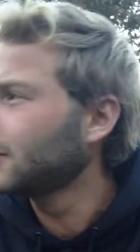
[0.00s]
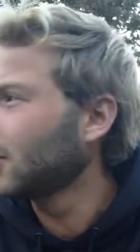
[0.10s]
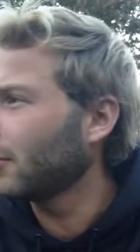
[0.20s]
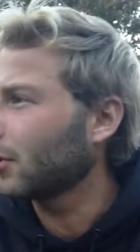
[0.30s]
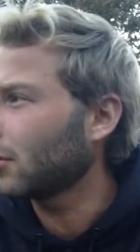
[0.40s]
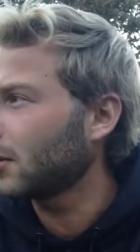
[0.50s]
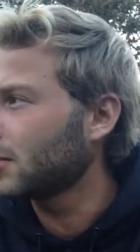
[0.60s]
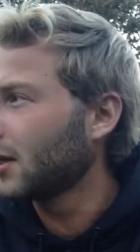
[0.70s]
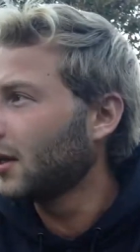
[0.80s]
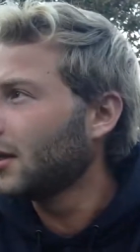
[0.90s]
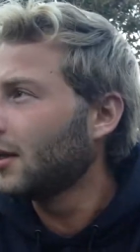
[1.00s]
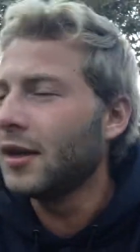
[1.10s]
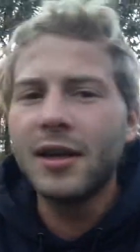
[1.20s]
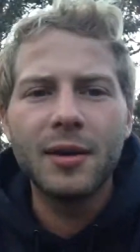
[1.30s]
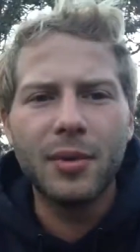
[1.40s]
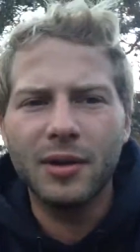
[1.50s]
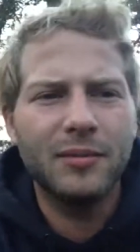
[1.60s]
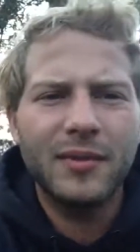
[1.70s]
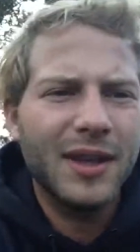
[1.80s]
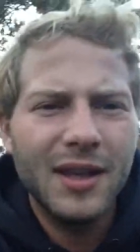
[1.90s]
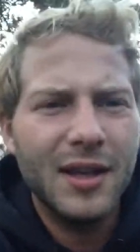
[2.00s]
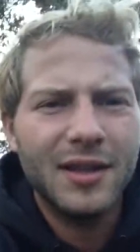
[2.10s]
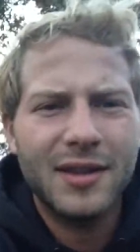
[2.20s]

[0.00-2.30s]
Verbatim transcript: hermit crabs. But they, it